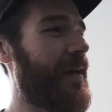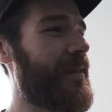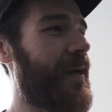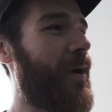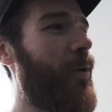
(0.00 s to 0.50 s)

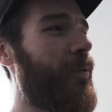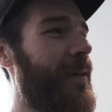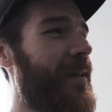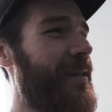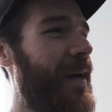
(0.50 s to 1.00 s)
is it
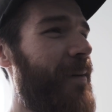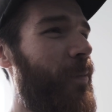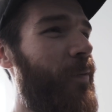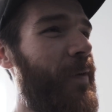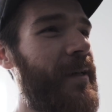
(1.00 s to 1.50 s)
cold in the
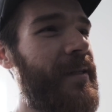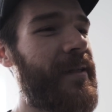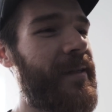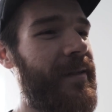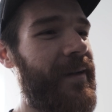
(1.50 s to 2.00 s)
jam
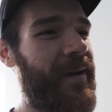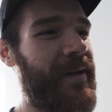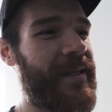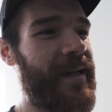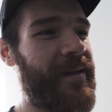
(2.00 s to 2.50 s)
office?
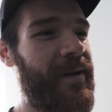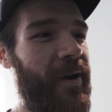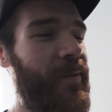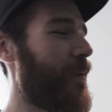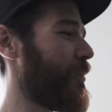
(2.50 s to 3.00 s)
And I said,
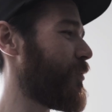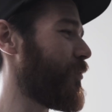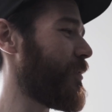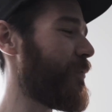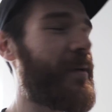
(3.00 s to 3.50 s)
no,
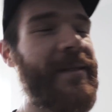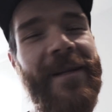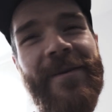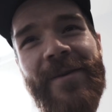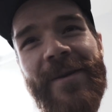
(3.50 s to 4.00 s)
because George's
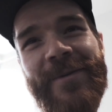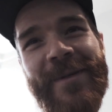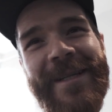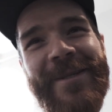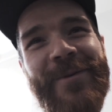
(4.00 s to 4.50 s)
New
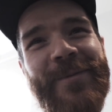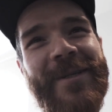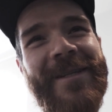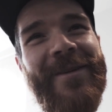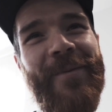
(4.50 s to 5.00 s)
Year's
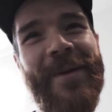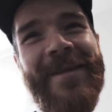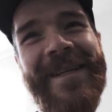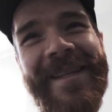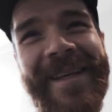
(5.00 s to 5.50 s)
resolution was to stop
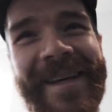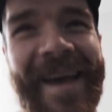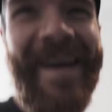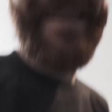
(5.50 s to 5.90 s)
using the air